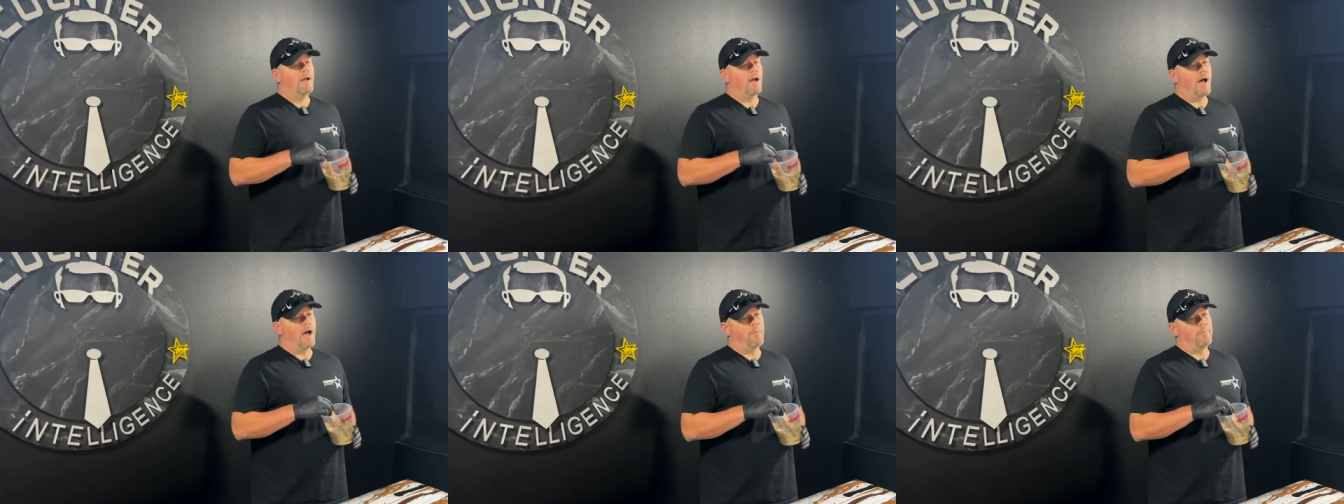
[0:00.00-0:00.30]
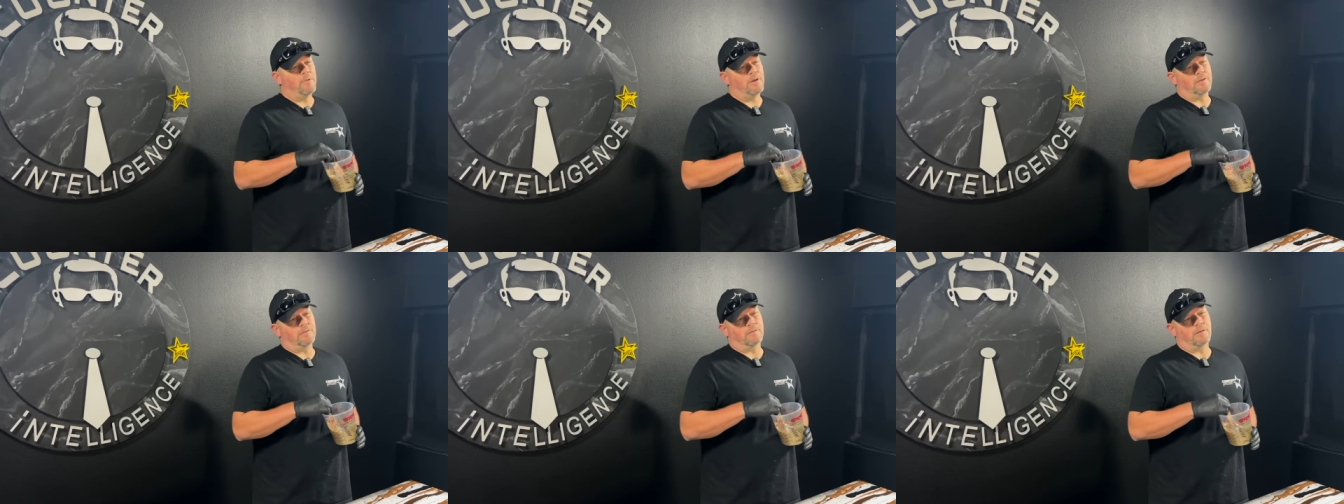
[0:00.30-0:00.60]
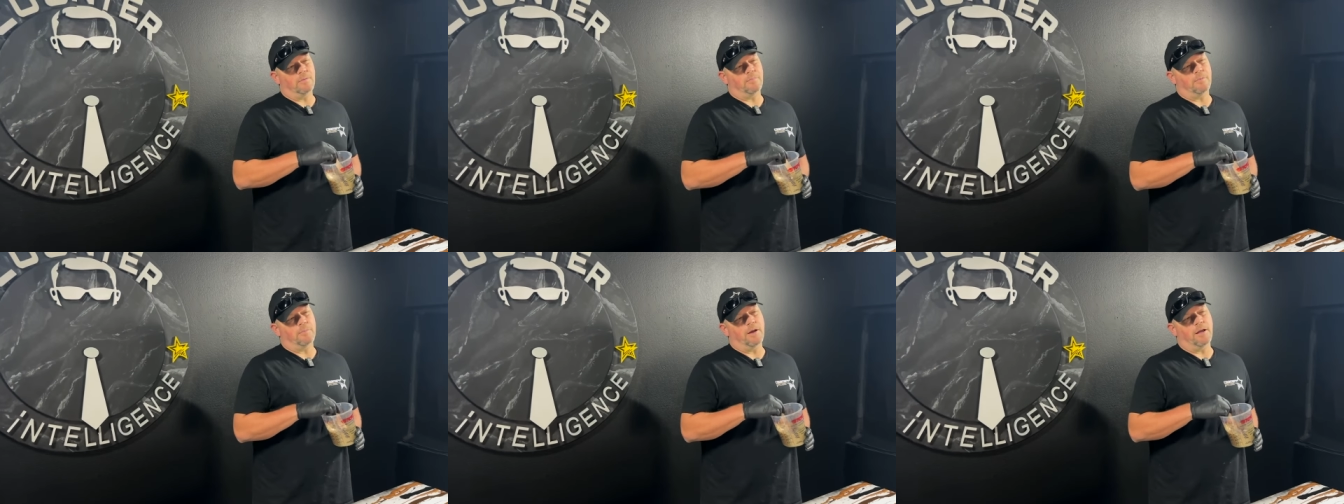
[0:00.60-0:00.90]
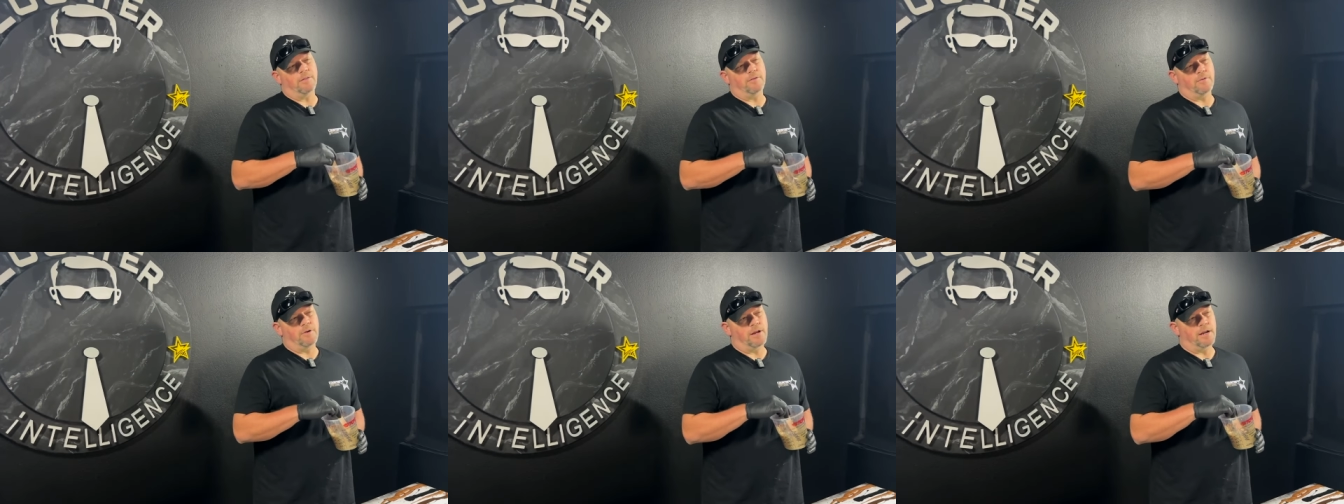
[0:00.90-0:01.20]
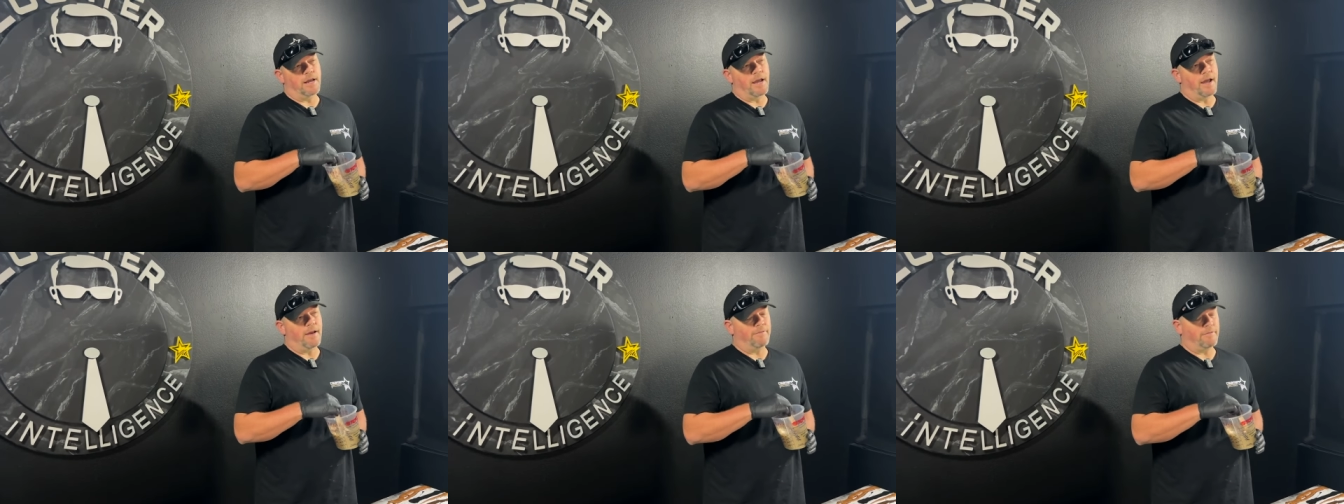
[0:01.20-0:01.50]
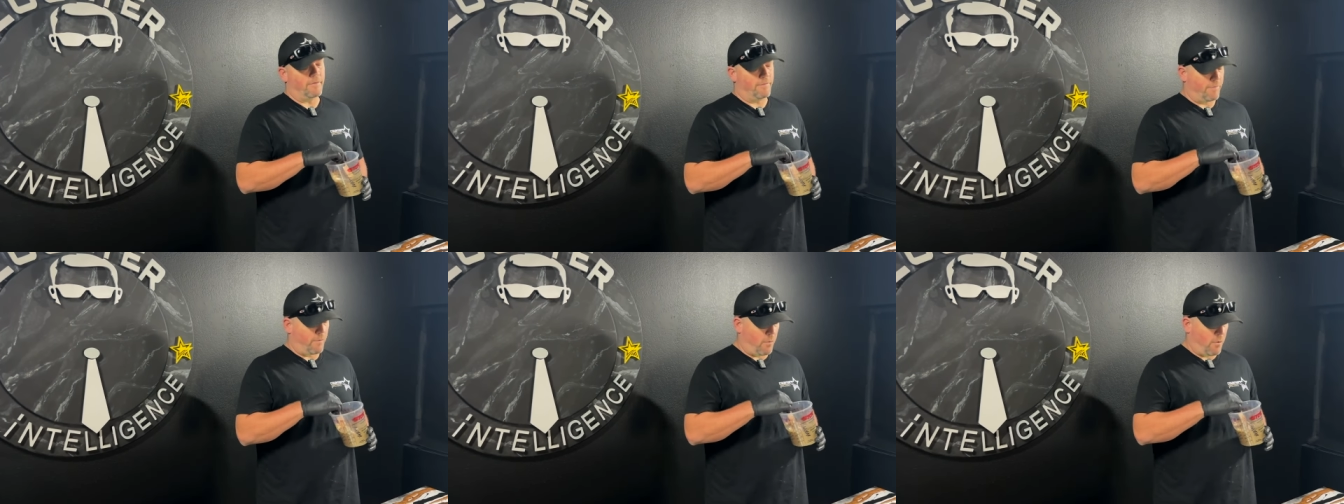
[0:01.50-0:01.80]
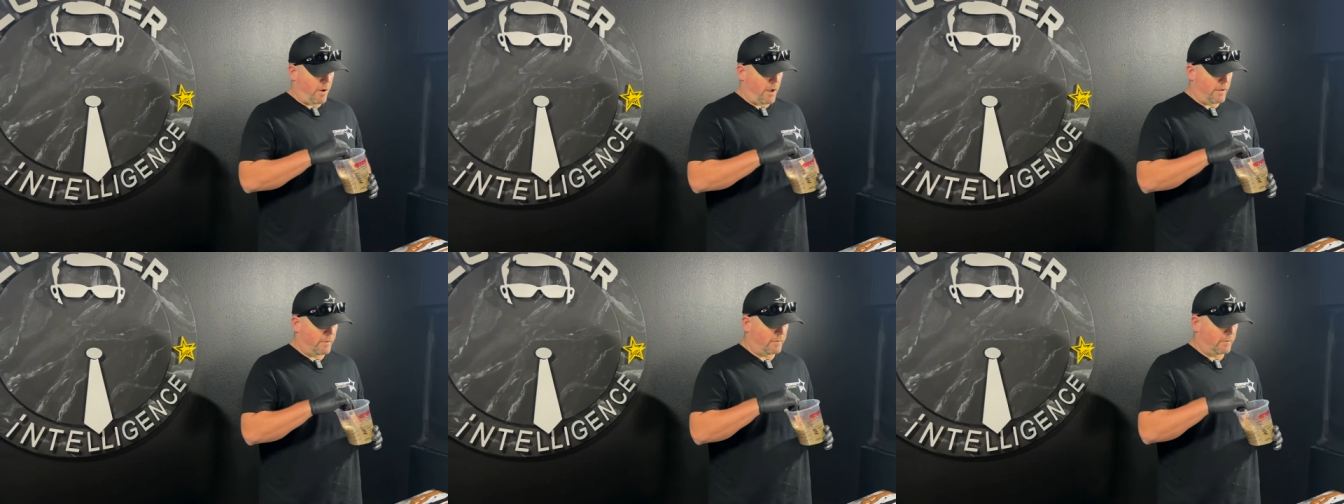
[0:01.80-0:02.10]
I mix up about three and a half to
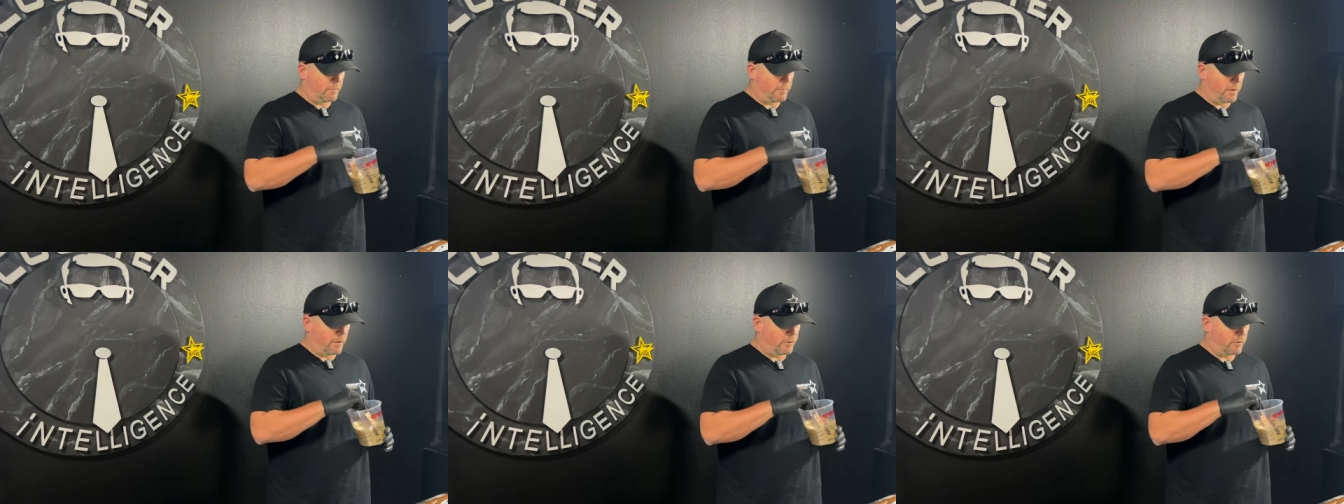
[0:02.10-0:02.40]
four ounces per